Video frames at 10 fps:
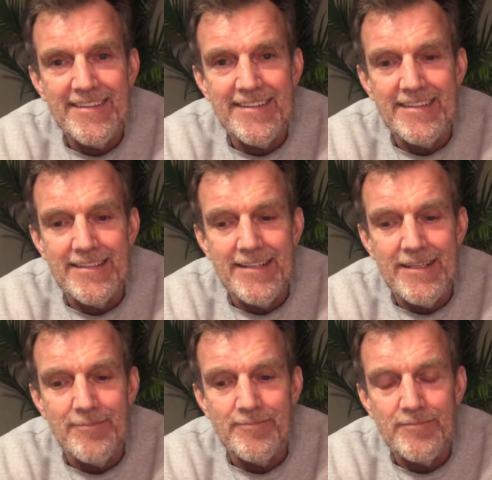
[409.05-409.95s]
And
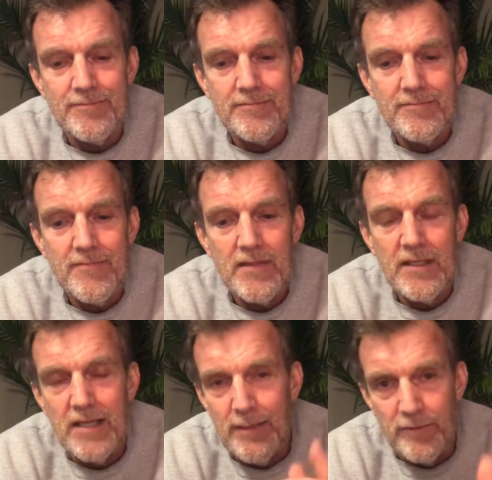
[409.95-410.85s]
I'm
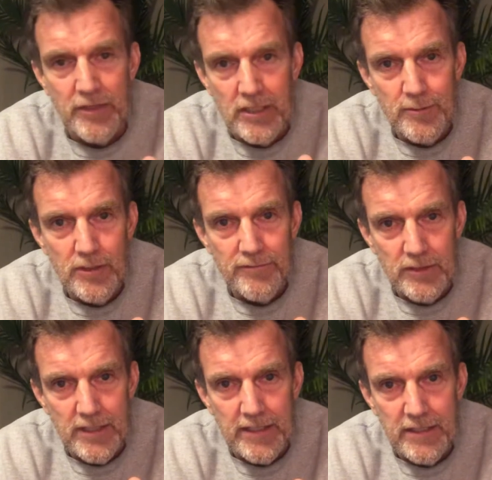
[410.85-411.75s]
available if
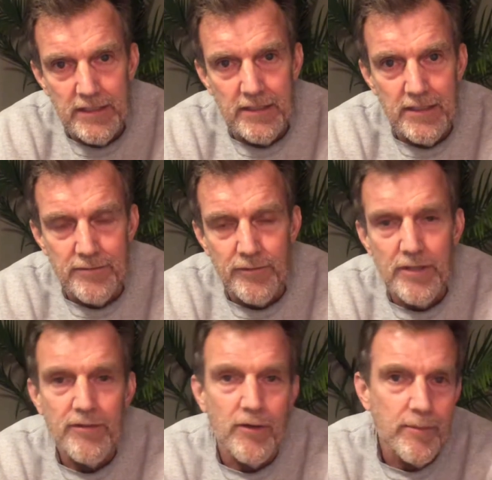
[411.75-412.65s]
you'd like a free
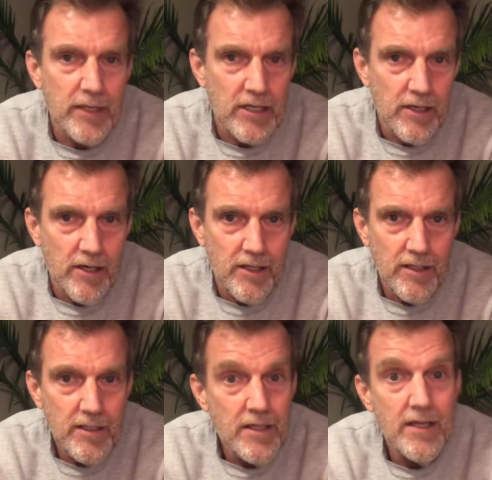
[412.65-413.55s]
30-minute
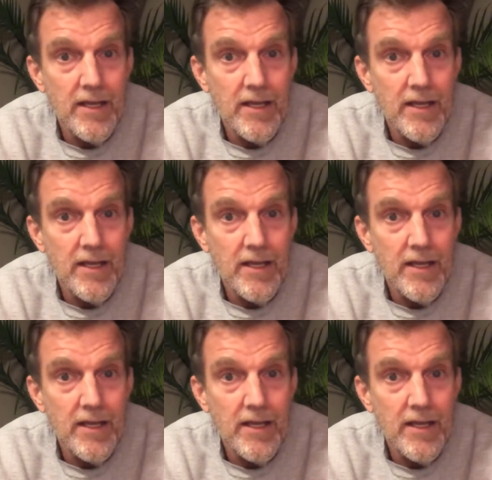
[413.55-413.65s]
call.